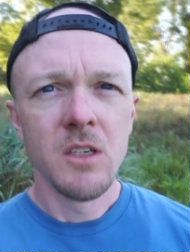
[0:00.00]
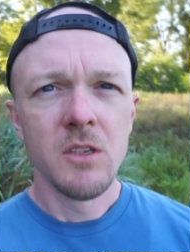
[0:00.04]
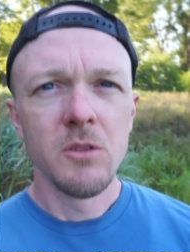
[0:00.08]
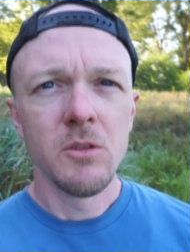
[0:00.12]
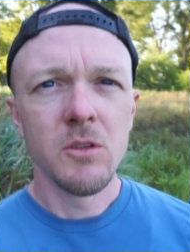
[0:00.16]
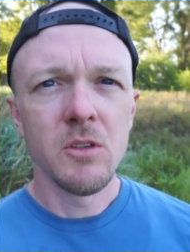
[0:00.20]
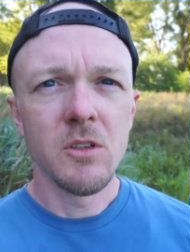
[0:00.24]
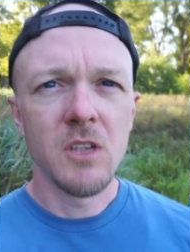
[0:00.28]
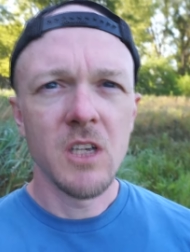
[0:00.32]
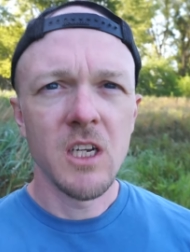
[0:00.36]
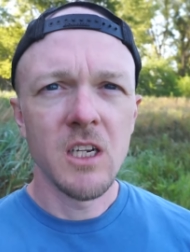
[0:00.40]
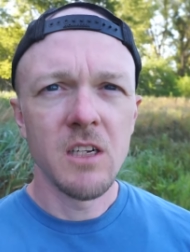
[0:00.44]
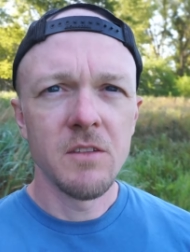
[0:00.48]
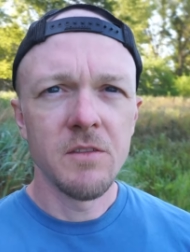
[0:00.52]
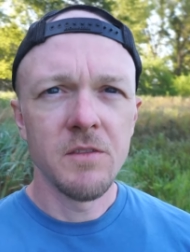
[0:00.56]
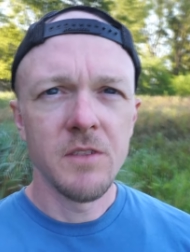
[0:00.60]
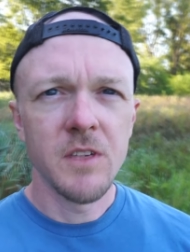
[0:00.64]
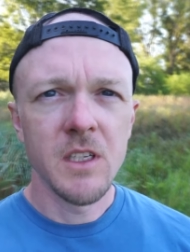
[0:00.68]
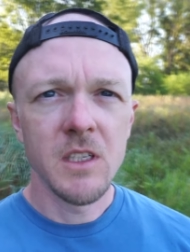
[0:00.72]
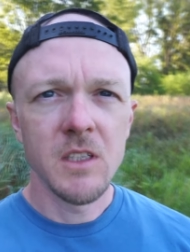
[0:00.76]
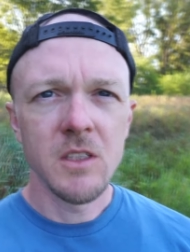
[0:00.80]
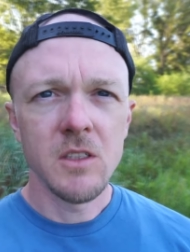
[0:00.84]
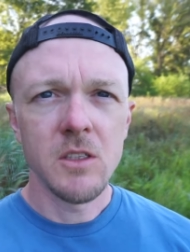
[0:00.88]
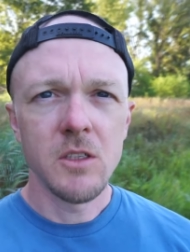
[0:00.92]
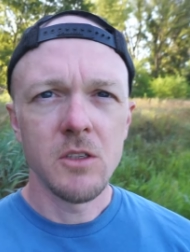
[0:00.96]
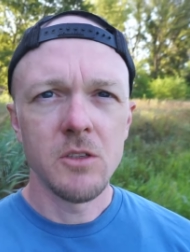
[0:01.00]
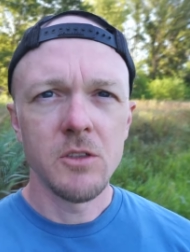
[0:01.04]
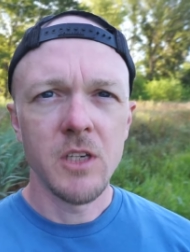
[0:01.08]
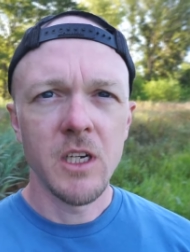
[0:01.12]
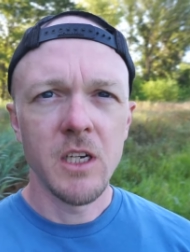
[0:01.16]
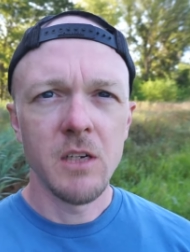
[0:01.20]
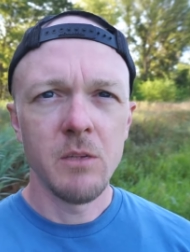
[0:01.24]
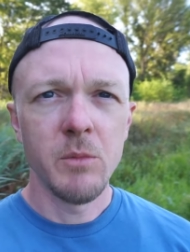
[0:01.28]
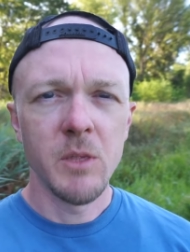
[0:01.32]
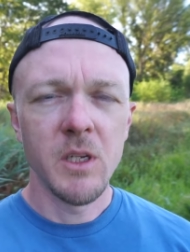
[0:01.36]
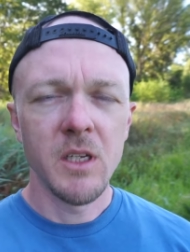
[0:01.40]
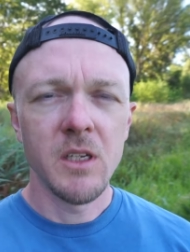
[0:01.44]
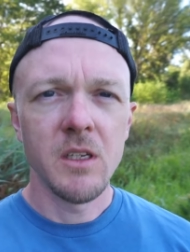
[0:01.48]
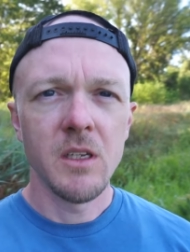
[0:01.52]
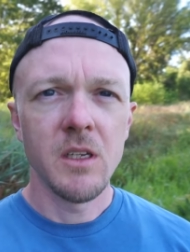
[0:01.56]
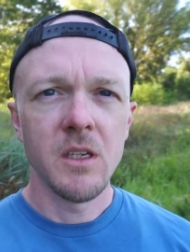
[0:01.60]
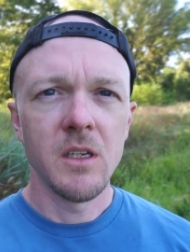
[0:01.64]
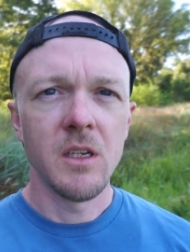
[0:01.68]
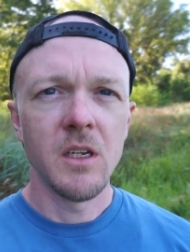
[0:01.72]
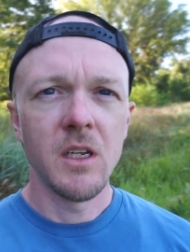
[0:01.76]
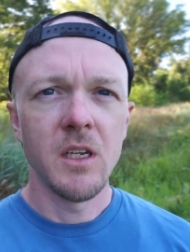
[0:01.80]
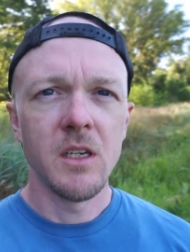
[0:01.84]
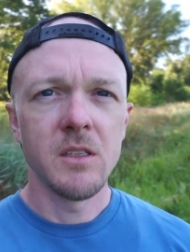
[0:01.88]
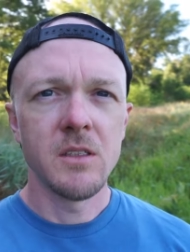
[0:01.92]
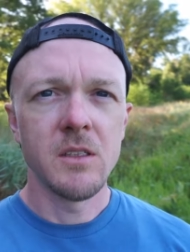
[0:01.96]
doing a lot of things to try to make
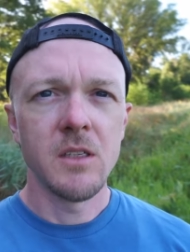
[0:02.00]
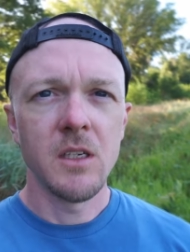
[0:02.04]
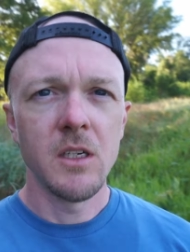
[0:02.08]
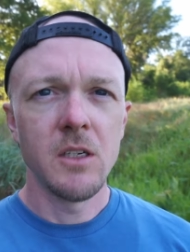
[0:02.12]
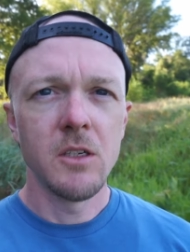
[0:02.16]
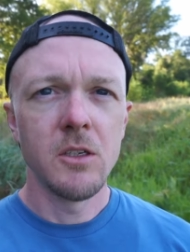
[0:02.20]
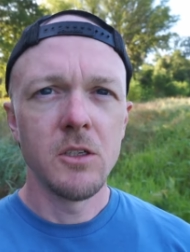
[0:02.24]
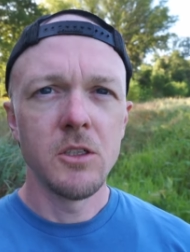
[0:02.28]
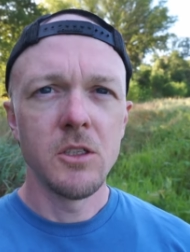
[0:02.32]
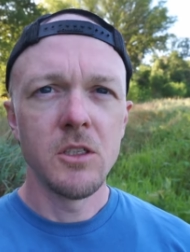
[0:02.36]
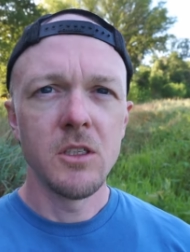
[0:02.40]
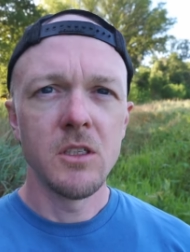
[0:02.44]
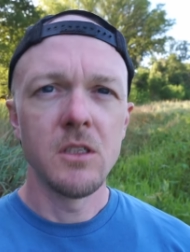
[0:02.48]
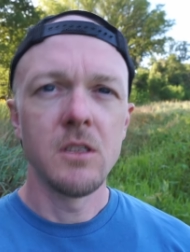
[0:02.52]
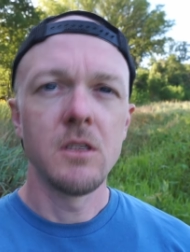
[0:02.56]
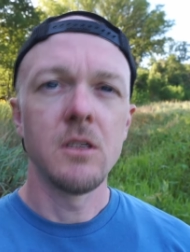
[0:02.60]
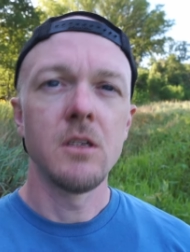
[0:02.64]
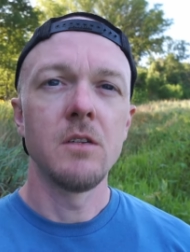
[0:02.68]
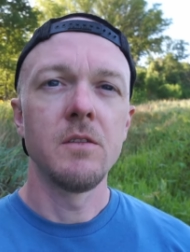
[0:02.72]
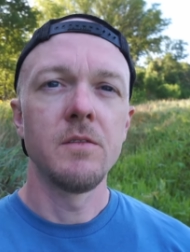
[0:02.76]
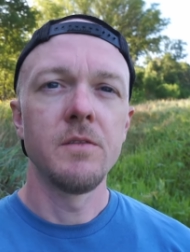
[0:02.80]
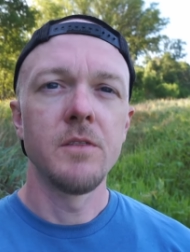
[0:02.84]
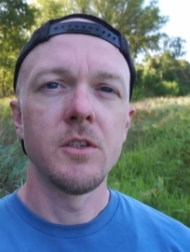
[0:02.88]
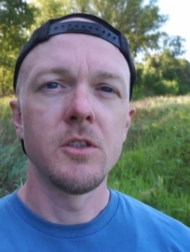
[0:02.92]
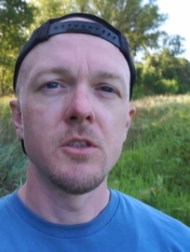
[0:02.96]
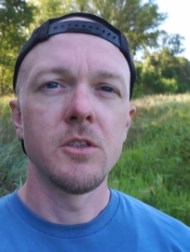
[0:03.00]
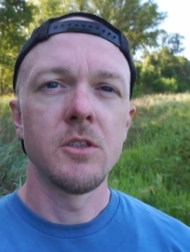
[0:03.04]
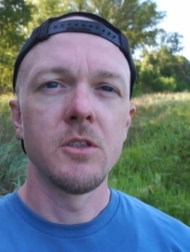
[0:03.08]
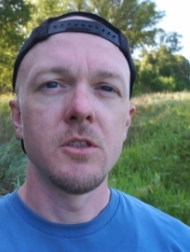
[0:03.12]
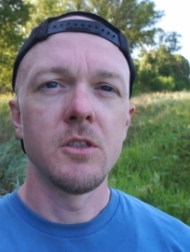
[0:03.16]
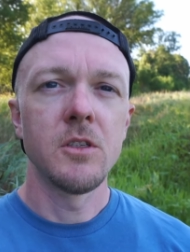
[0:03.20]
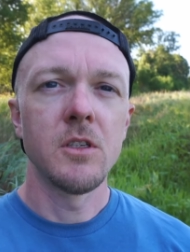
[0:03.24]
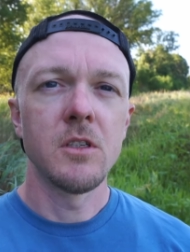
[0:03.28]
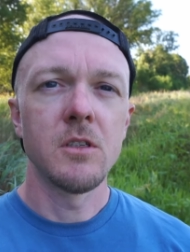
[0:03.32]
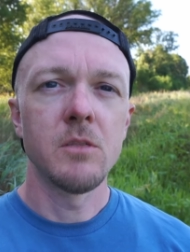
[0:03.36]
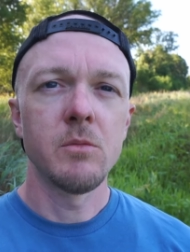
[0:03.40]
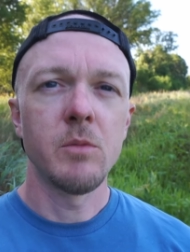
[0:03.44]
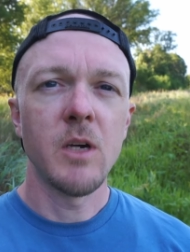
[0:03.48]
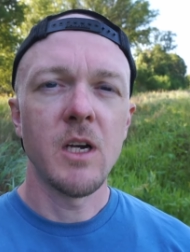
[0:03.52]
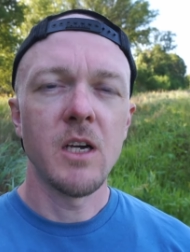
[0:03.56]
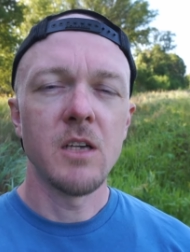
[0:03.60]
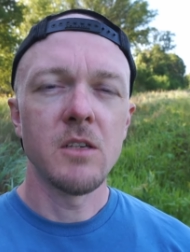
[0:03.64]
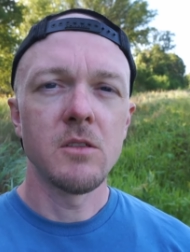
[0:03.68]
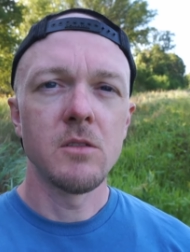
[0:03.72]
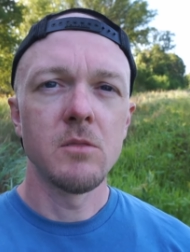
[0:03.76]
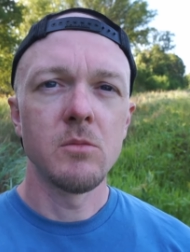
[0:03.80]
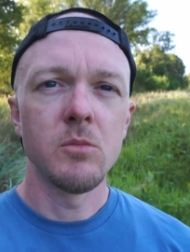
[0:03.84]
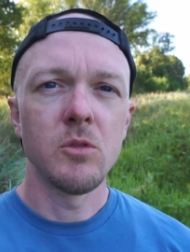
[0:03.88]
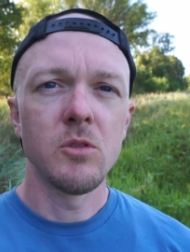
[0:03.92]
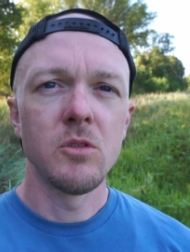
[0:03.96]
it as energy efficient as
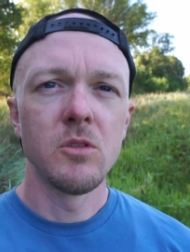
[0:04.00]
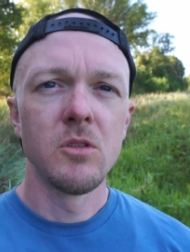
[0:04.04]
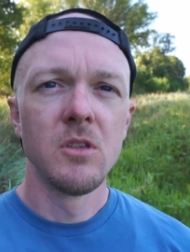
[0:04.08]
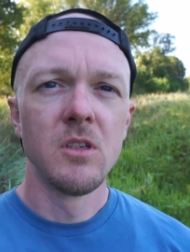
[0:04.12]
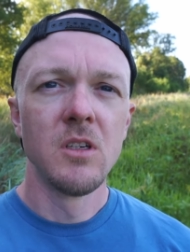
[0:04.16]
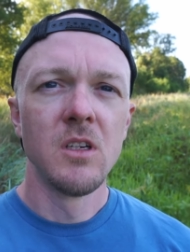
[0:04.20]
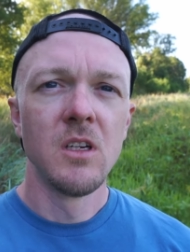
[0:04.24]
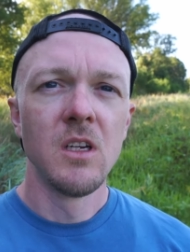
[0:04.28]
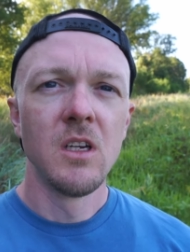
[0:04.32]
possible.